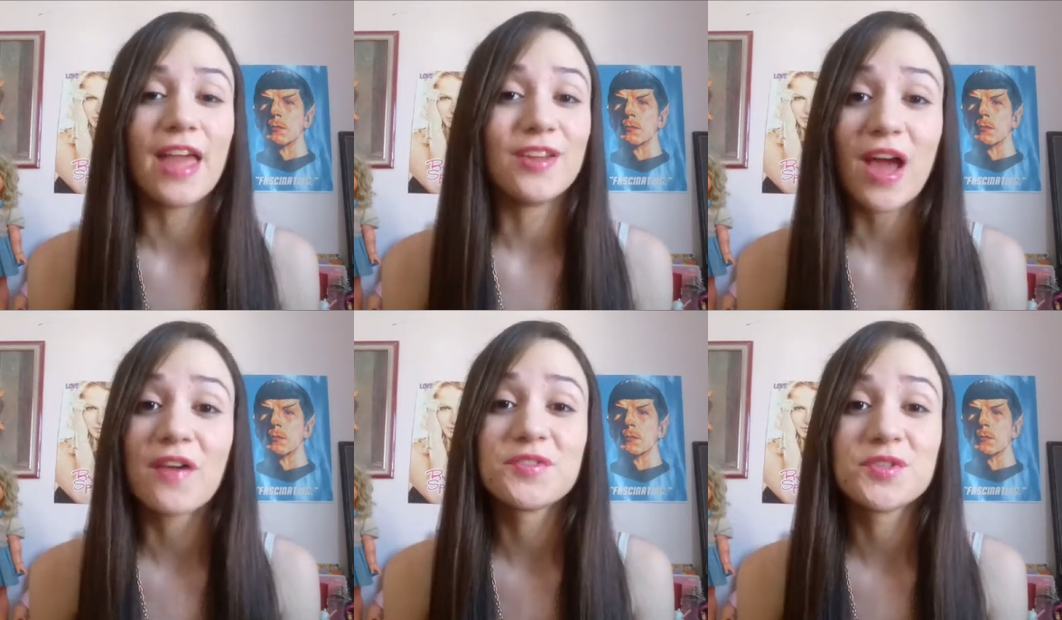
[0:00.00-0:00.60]
Speaker 1: and
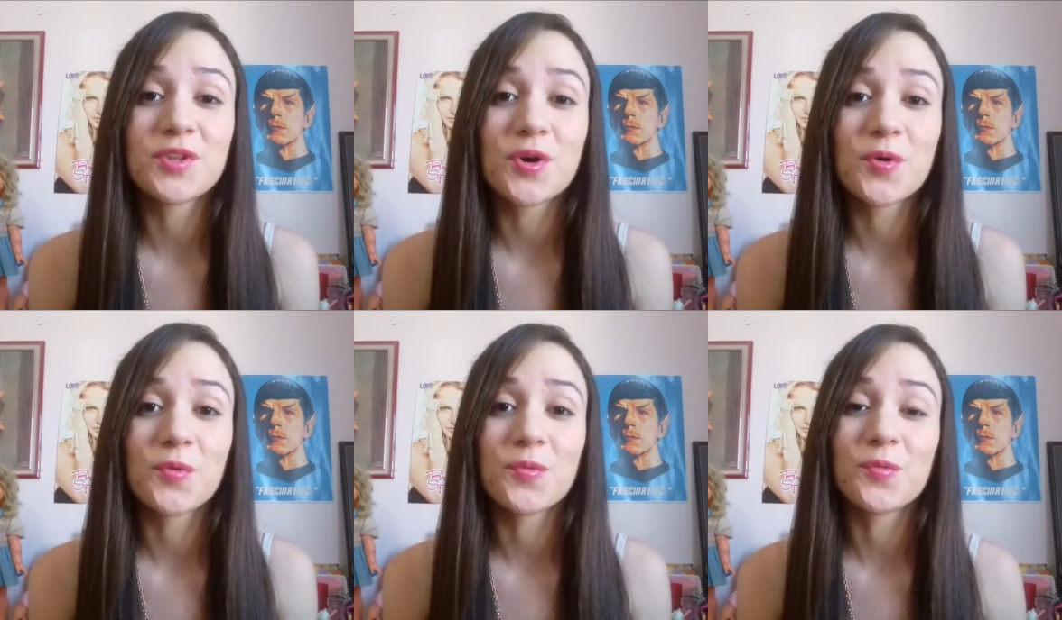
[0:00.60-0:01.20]
you have to
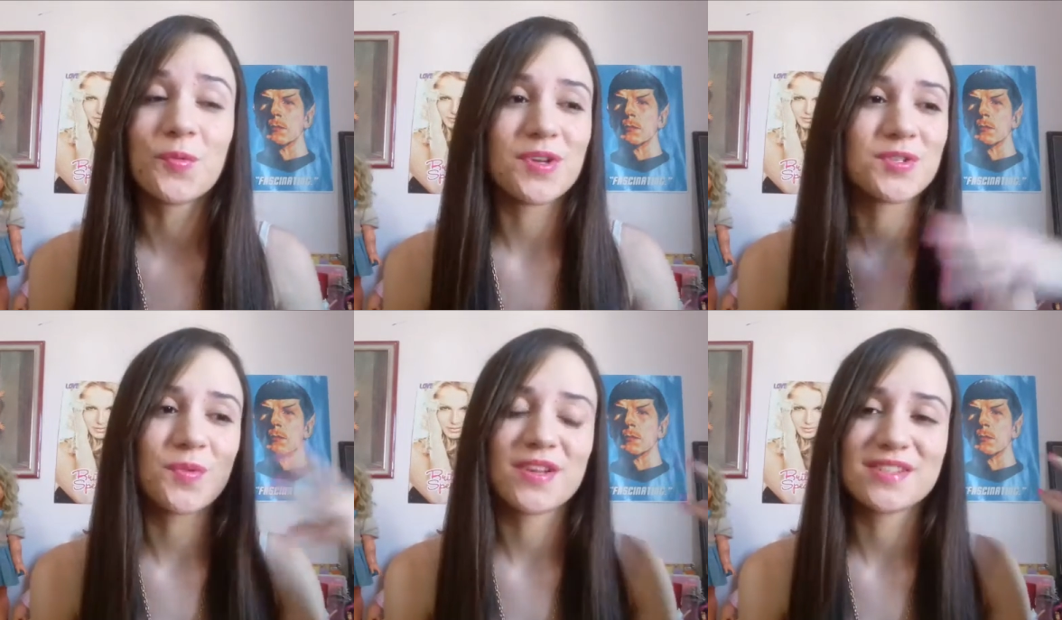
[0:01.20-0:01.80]
know
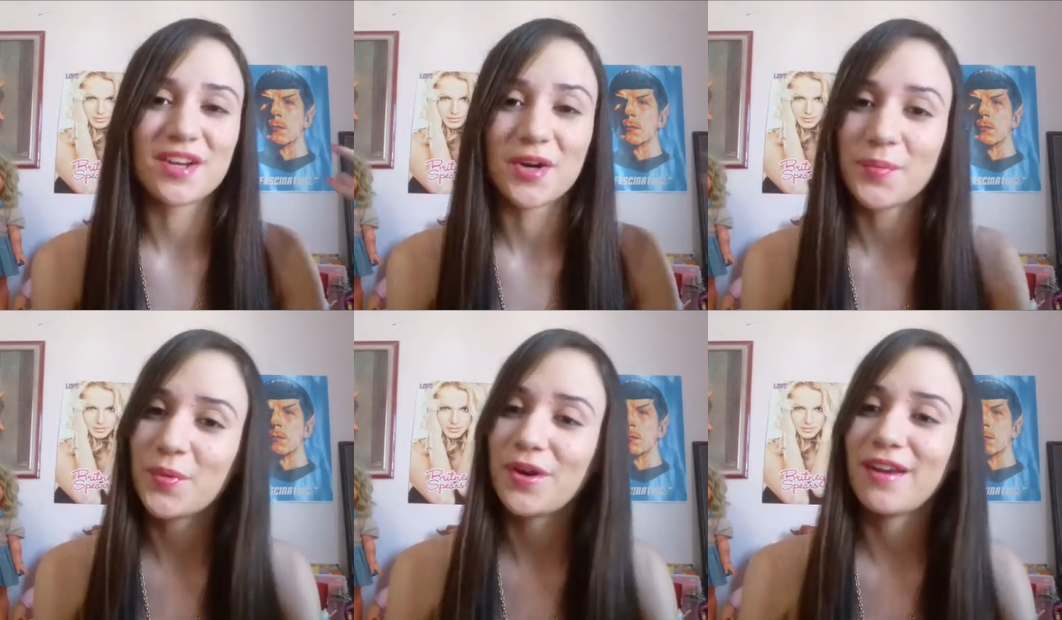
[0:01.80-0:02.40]
which ones are
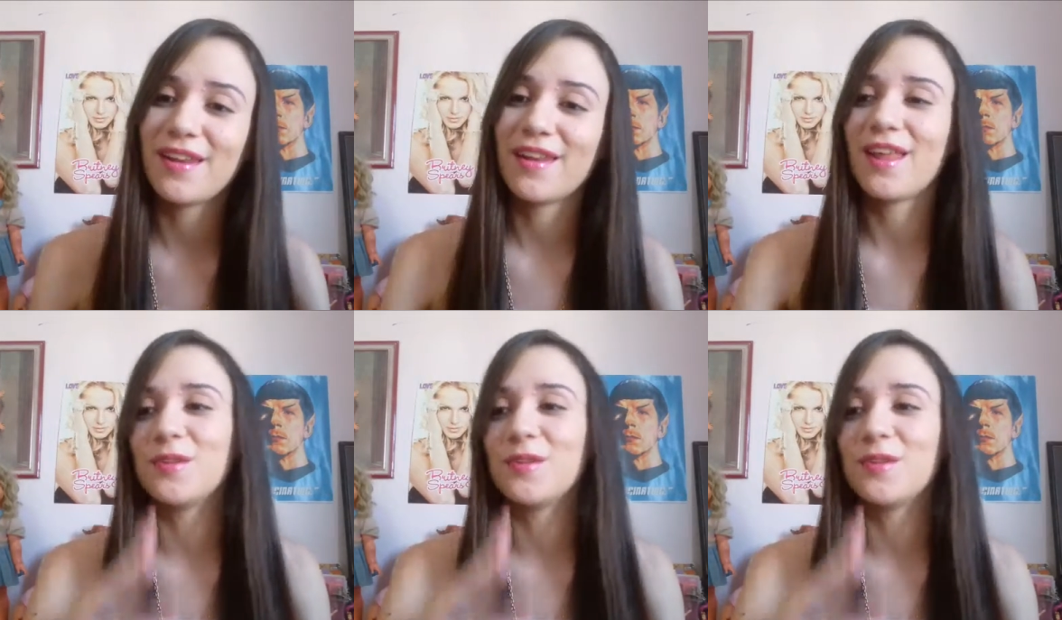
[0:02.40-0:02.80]
important